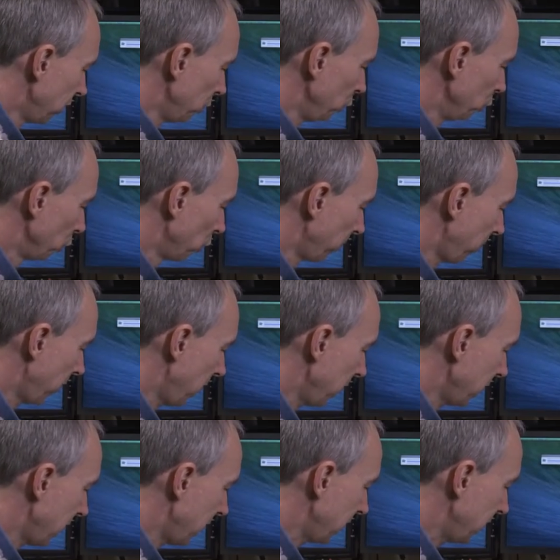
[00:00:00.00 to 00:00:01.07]
you're not
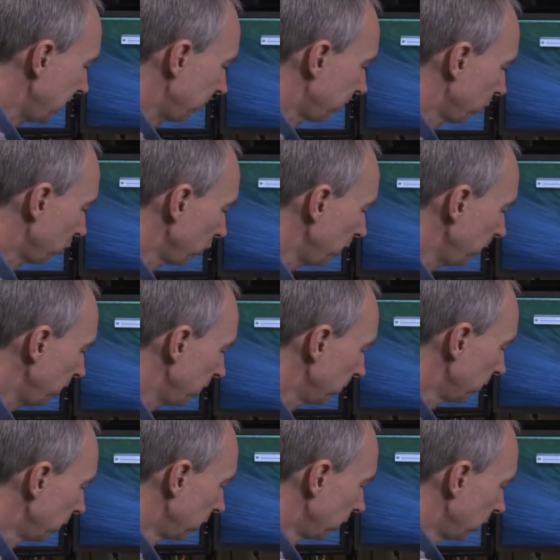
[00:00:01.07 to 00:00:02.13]
paying any
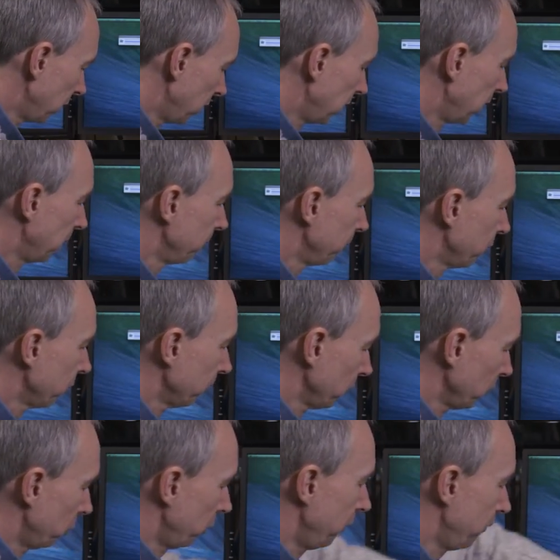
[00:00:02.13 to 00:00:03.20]
premium
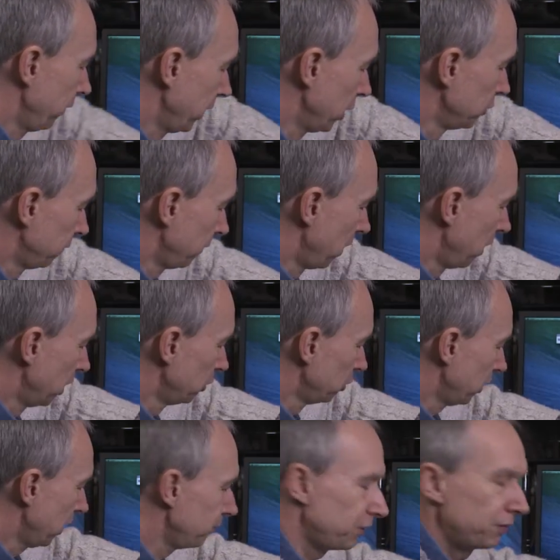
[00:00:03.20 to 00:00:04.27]
or anything else for hard drives.